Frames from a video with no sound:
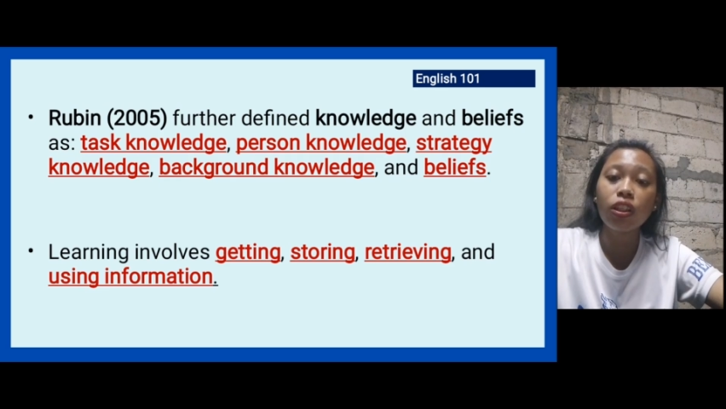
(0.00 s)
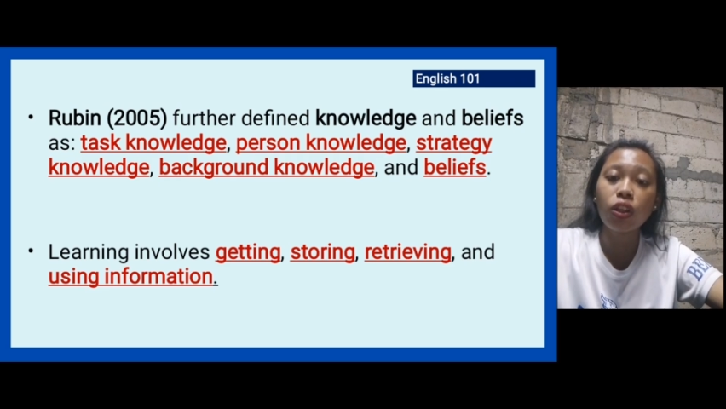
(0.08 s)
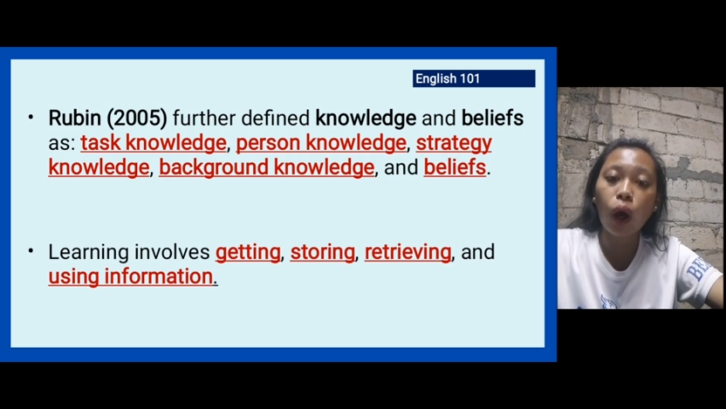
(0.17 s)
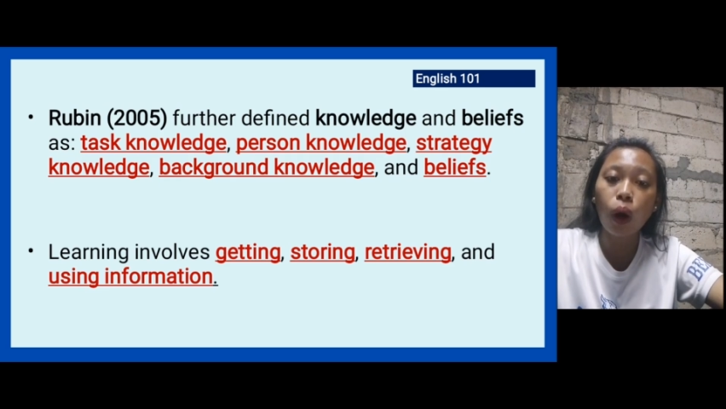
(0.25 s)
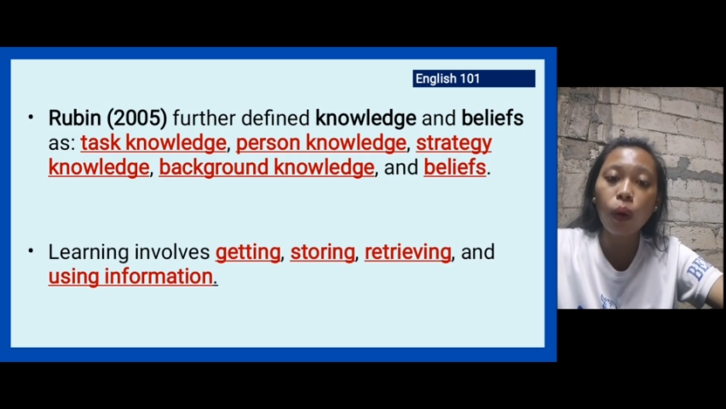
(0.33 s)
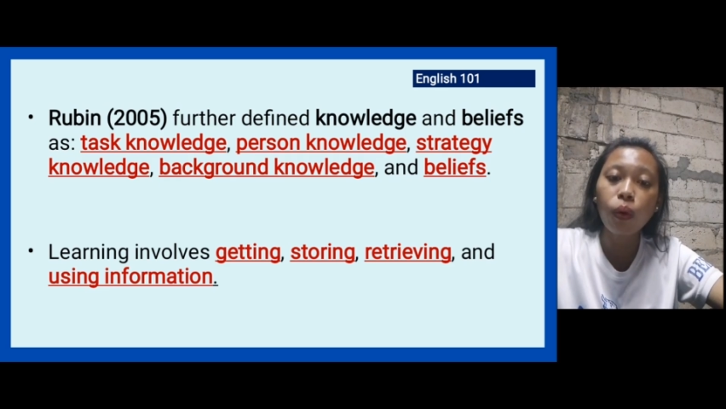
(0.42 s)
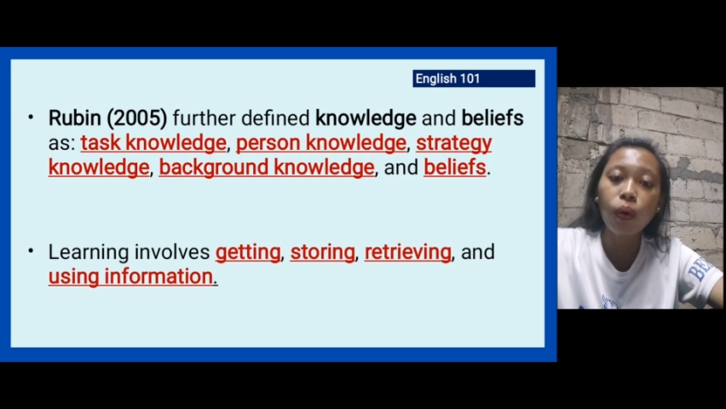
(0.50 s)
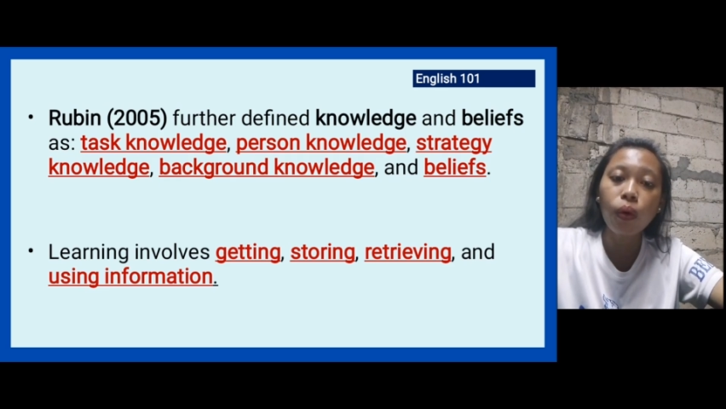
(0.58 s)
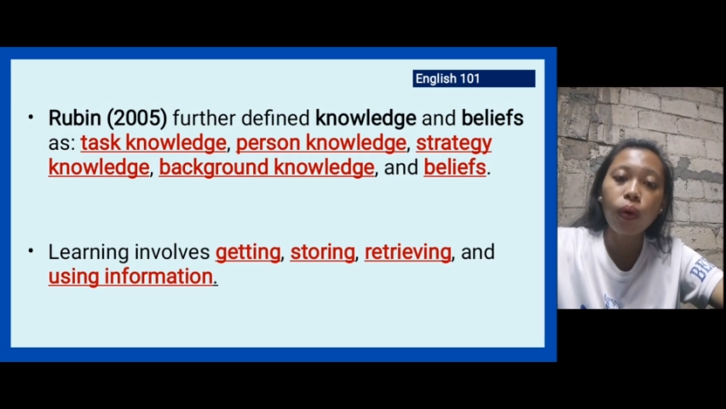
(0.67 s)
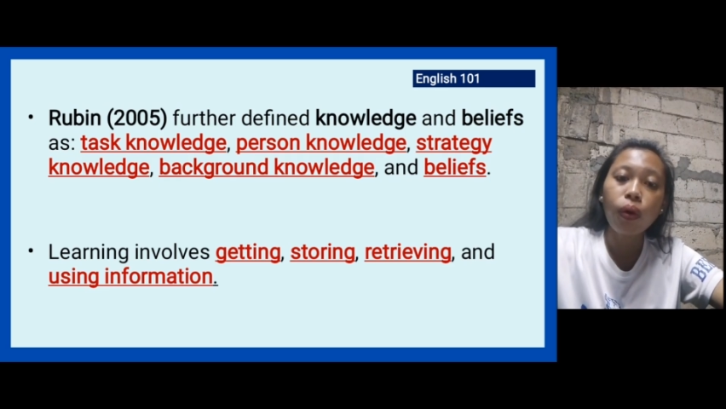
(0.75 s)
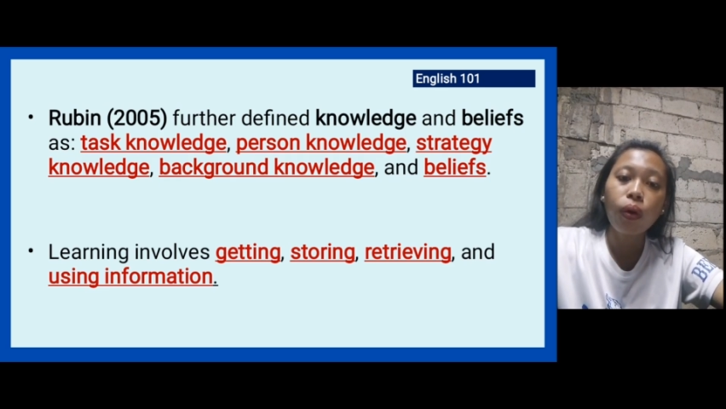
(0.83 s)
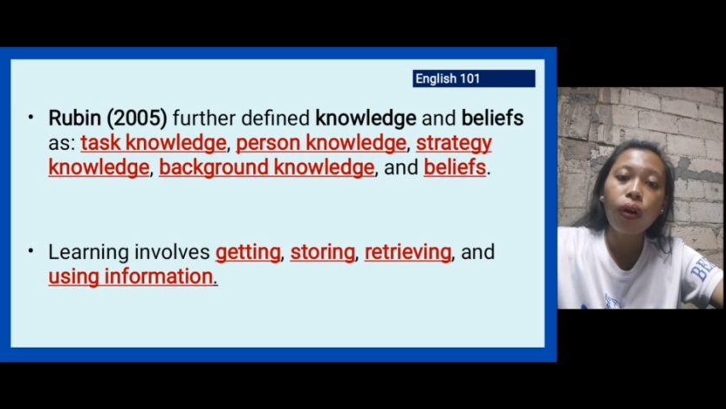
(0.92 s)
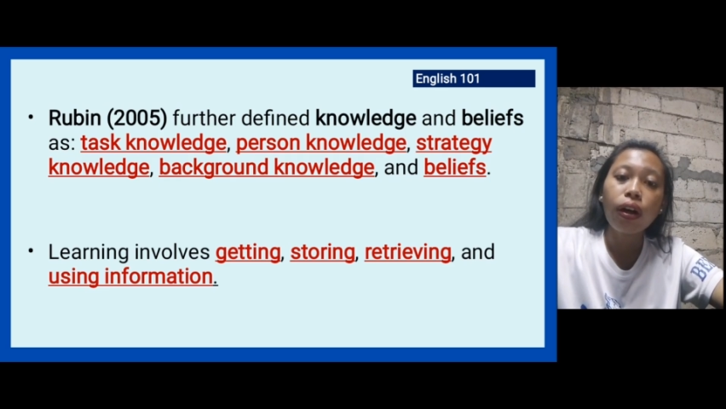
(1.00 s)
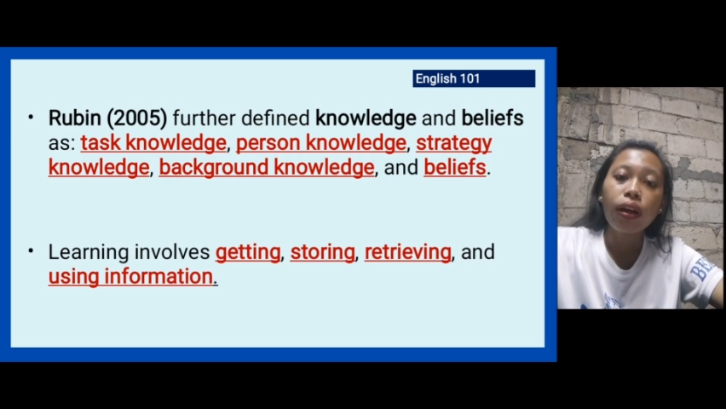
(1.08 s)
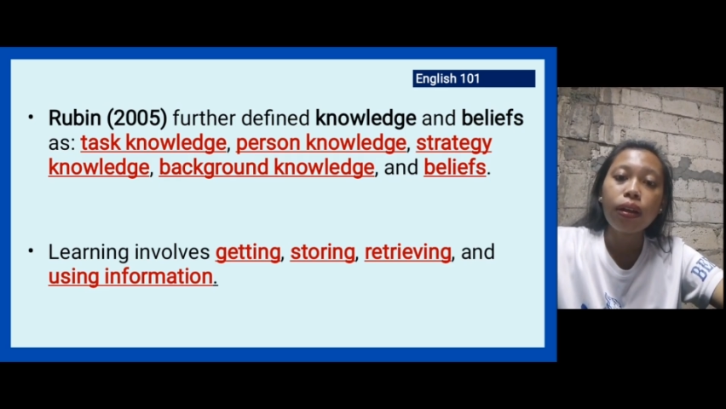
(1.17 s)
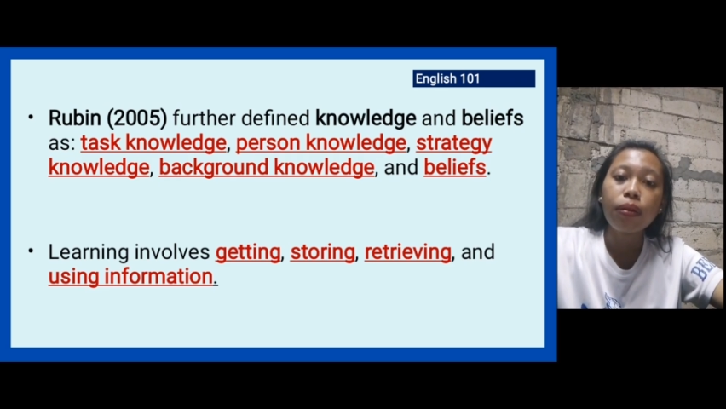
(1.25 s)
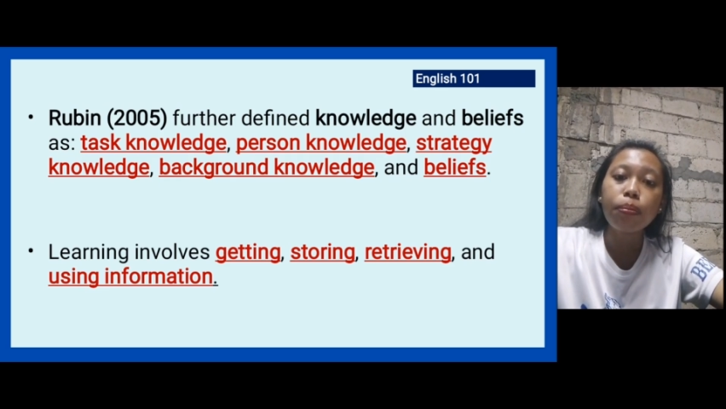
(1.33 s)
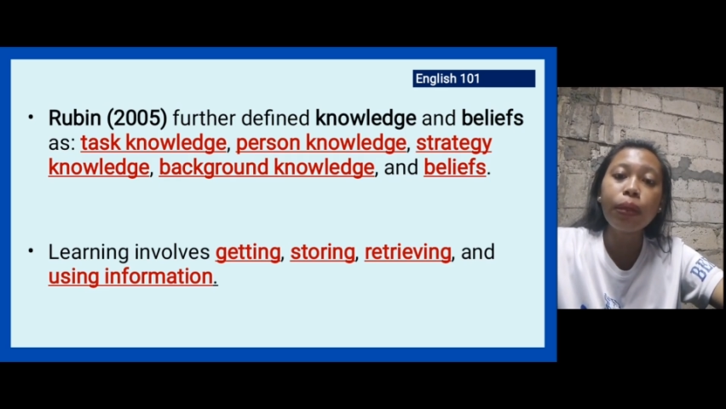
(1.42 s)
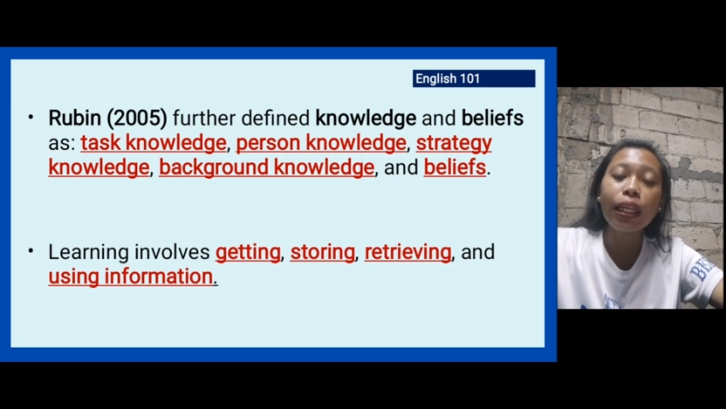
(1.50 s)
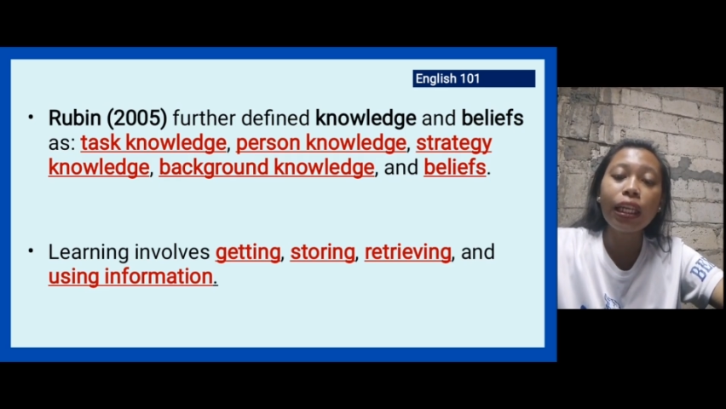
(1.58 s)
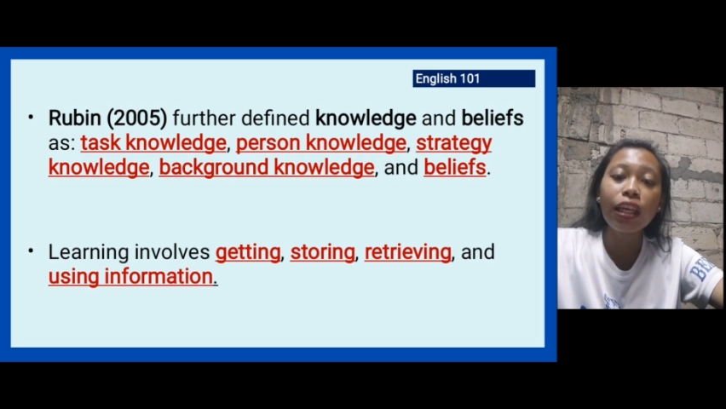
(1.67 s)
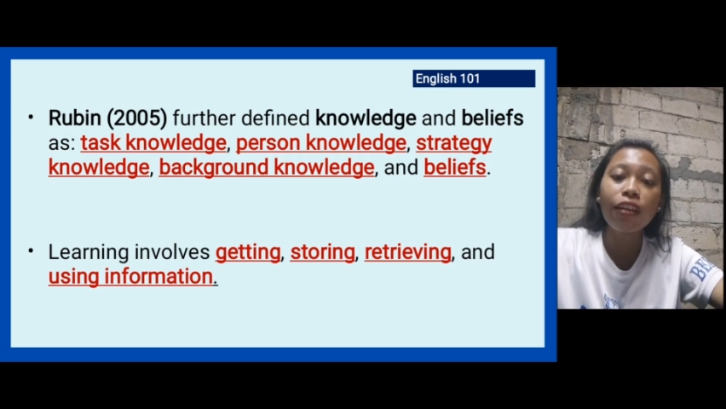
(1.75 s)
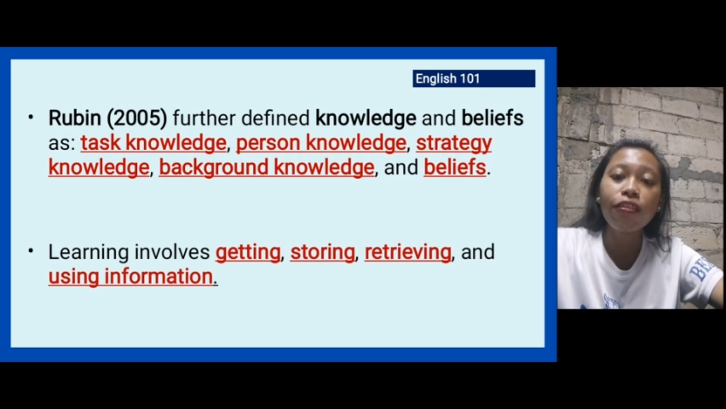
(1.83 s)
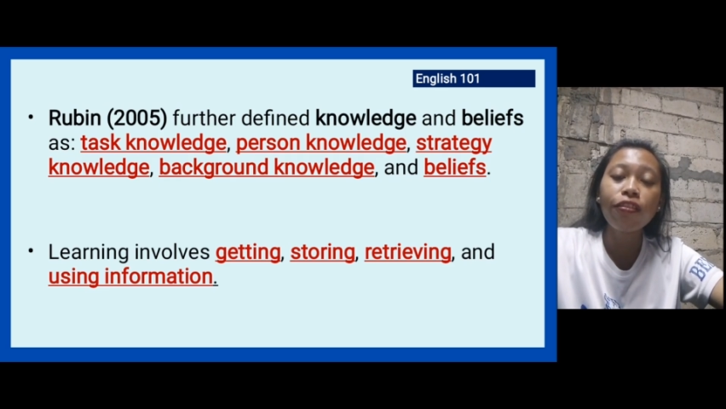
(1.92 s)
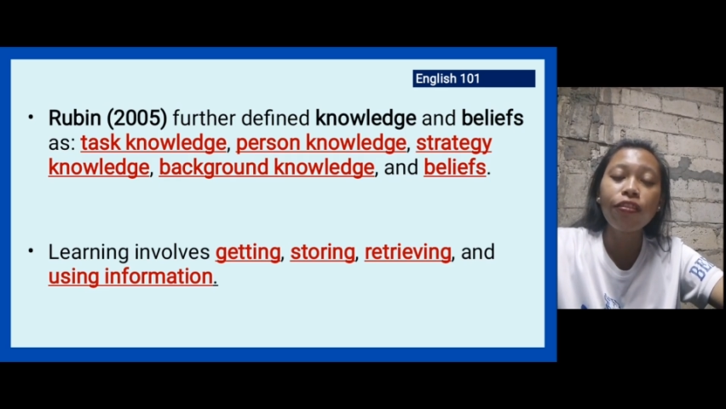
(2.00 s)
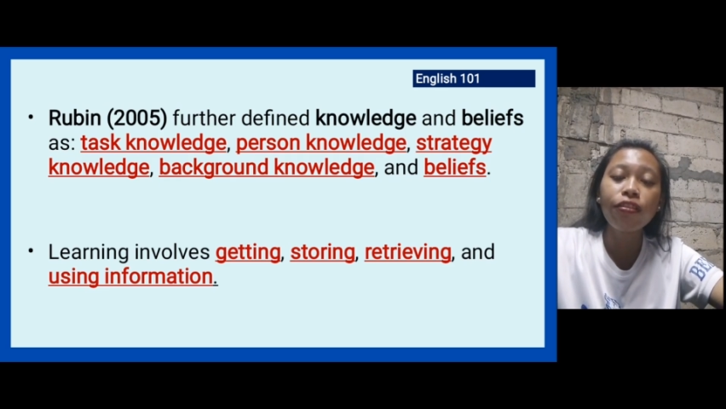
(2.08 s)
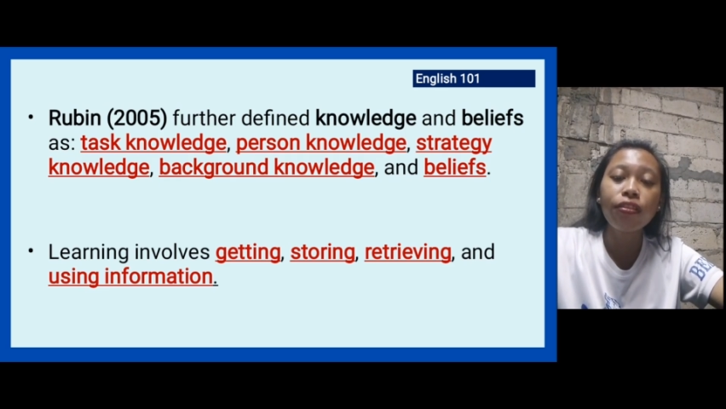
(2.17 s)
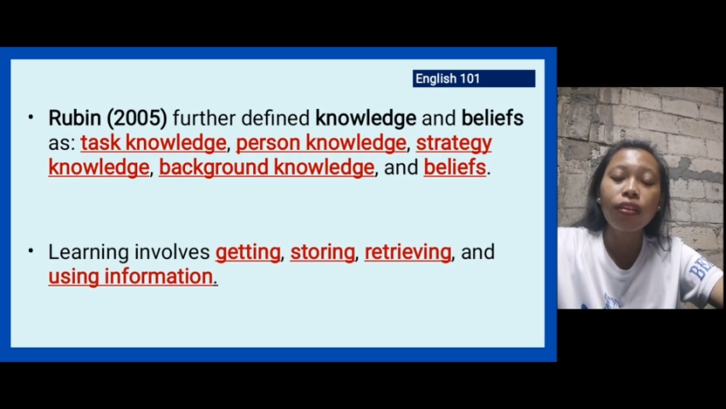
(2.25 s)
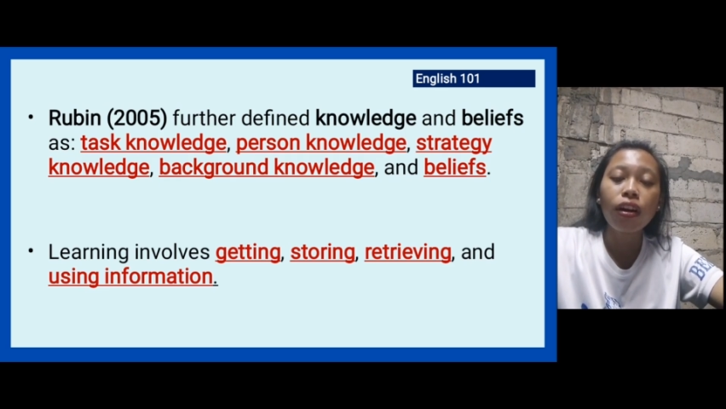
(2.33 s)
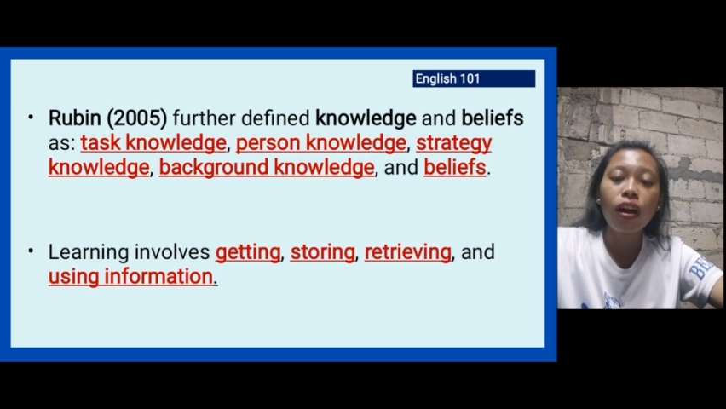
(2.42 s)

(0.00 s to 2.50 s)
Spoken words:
know. Belief,